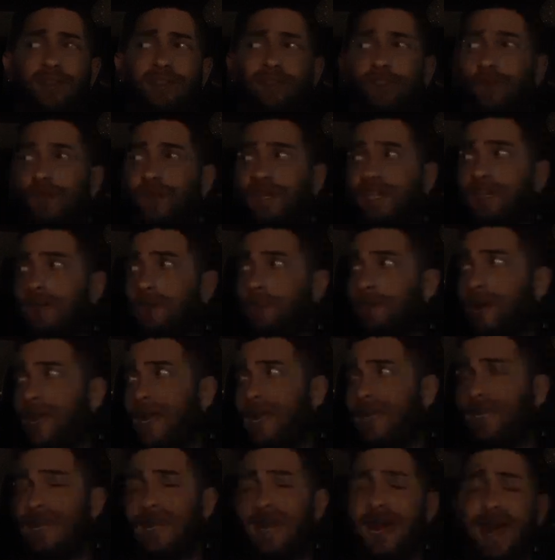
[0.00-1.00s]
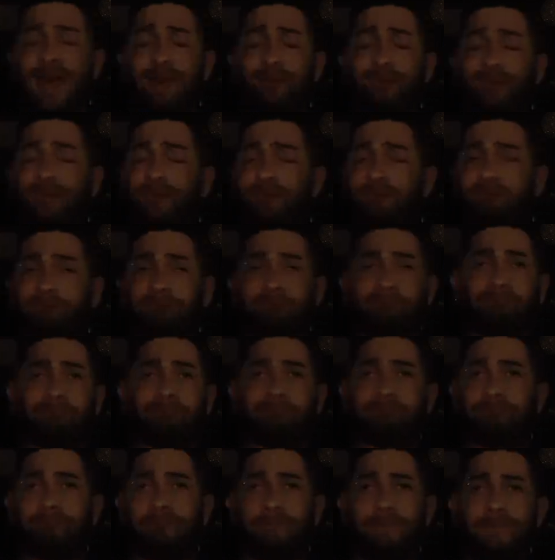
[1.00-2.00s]
Do we need a pay cap?
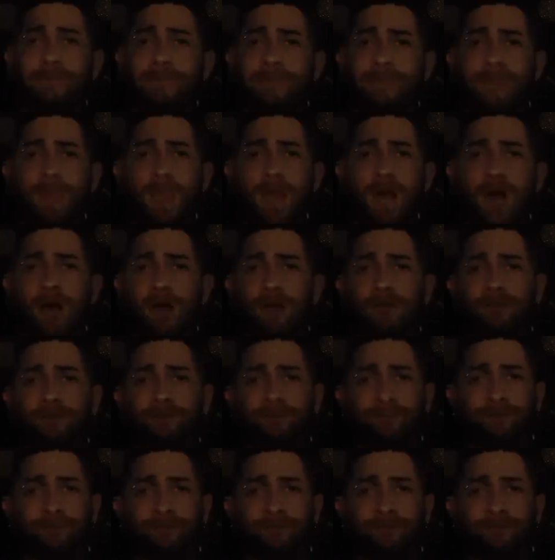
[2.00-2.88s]
No.